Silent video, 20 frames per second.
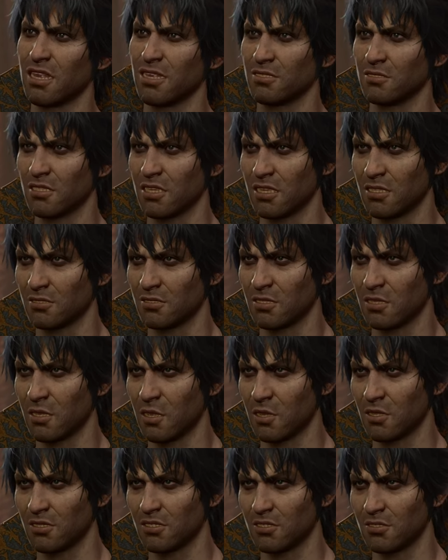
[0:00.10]
and I change
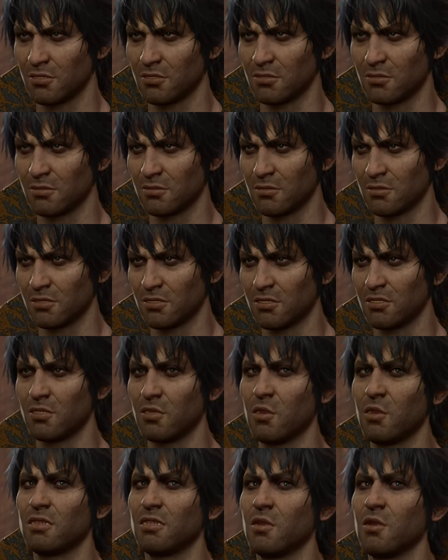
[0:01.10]
clothes.
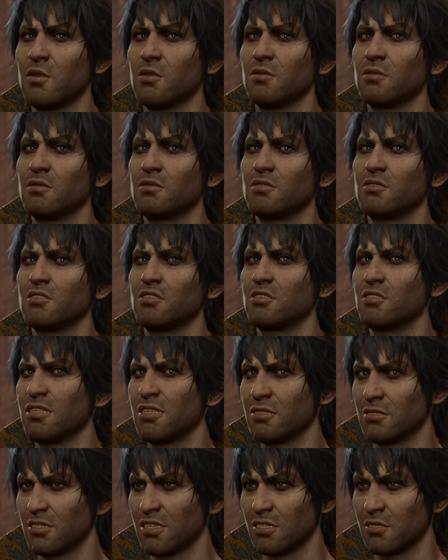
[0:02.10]
You know.
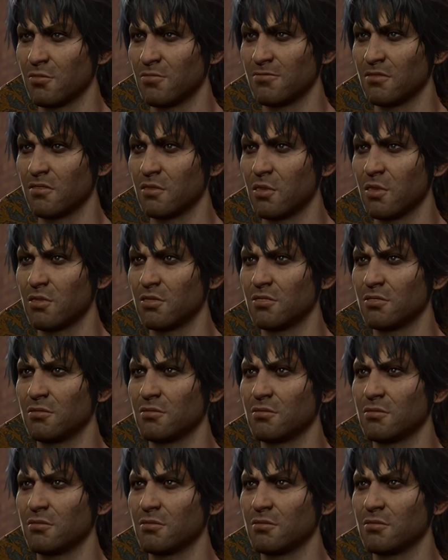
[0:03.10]
She's tricked you before.